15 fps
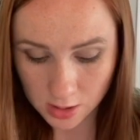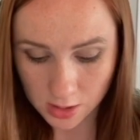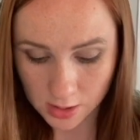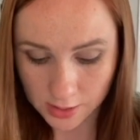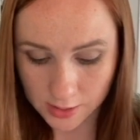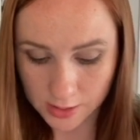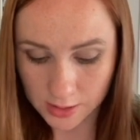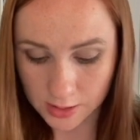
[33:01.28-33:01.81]

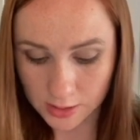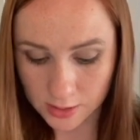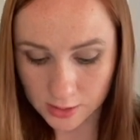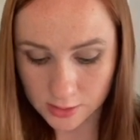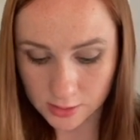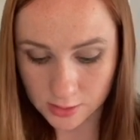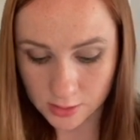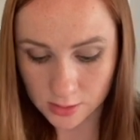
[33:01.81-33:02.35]
I
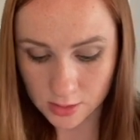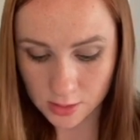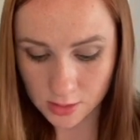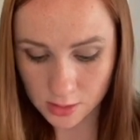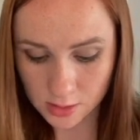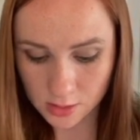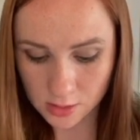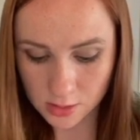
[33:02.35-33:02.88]
had a
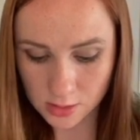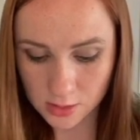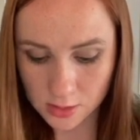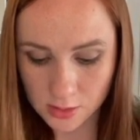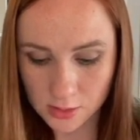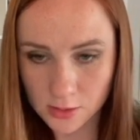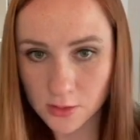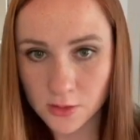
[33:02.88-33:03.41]

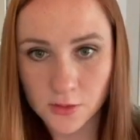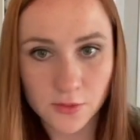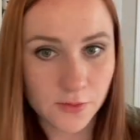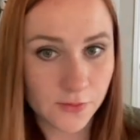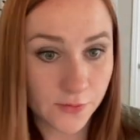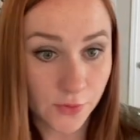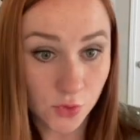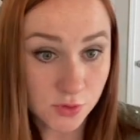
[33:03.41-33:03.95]

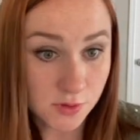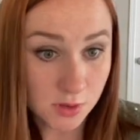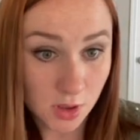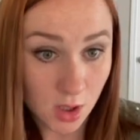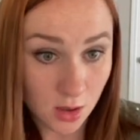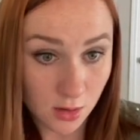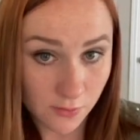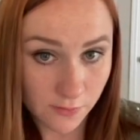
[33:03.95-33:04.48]
first
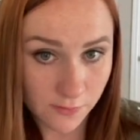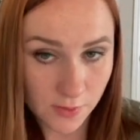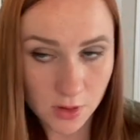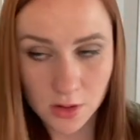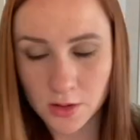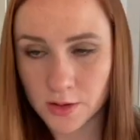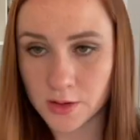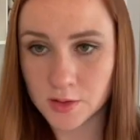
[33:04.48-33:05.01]
love
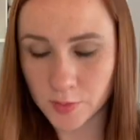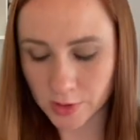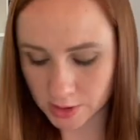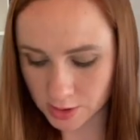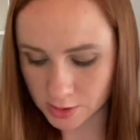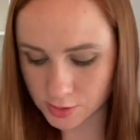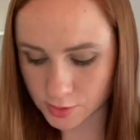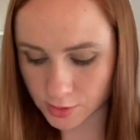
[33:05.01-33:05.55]
in my
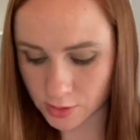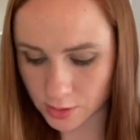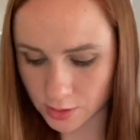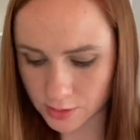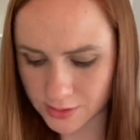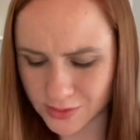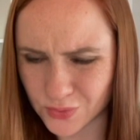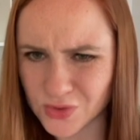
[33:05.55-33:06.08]

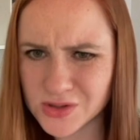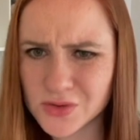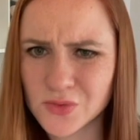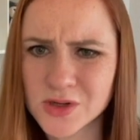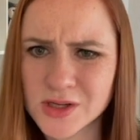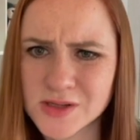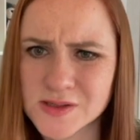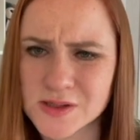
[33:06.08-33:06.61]
kindergarten. I wonder
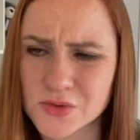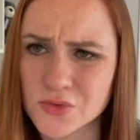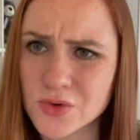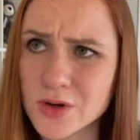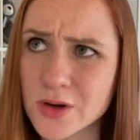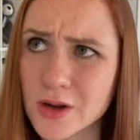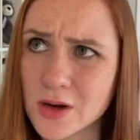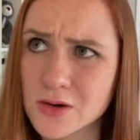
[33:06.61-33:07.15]
what he's
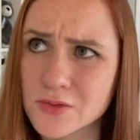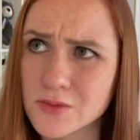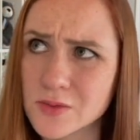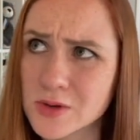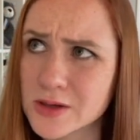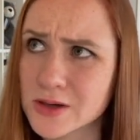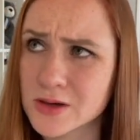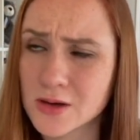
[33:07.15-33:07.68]
doing now,
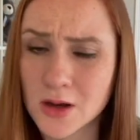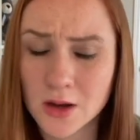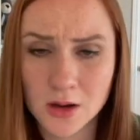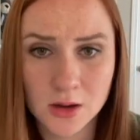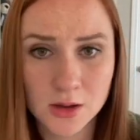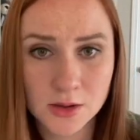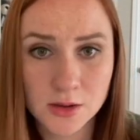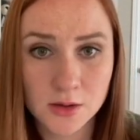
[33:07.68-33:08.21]
like
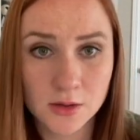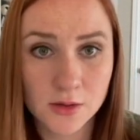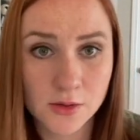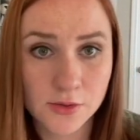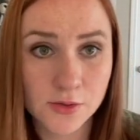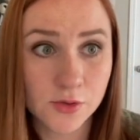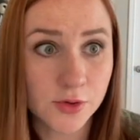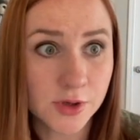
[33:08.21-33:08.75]

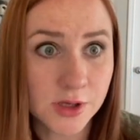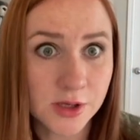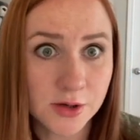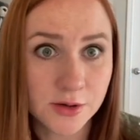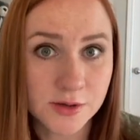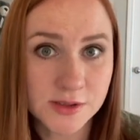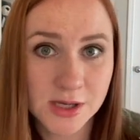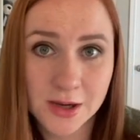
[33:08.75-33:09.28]
30
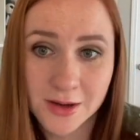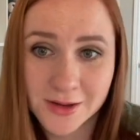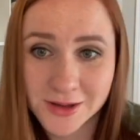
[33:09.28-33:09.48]
years